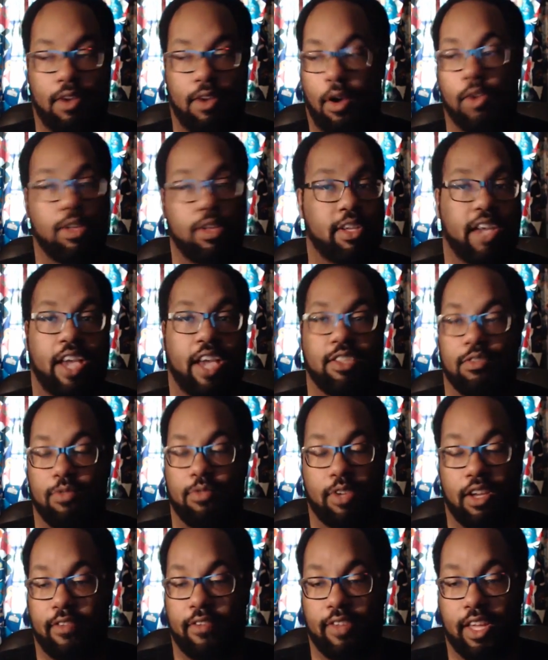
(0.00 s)
of the Holy
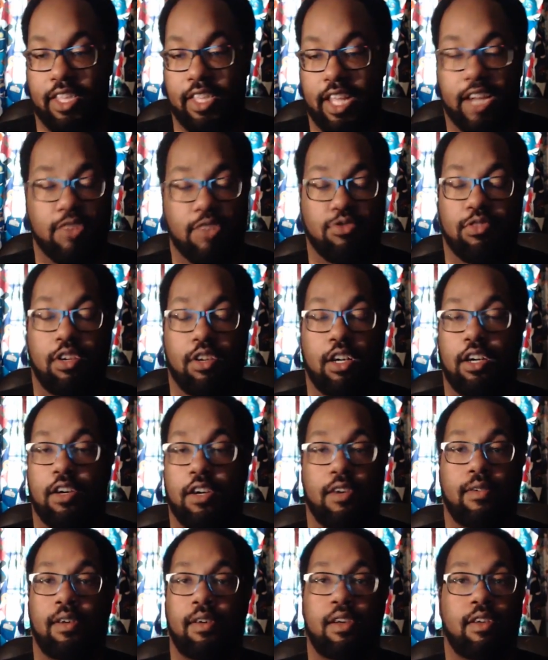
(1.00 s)
Knights or whatever, like they
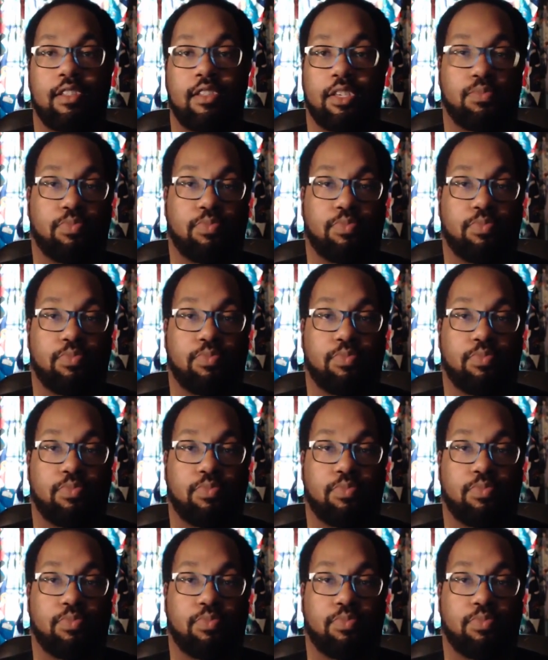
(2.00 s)
control,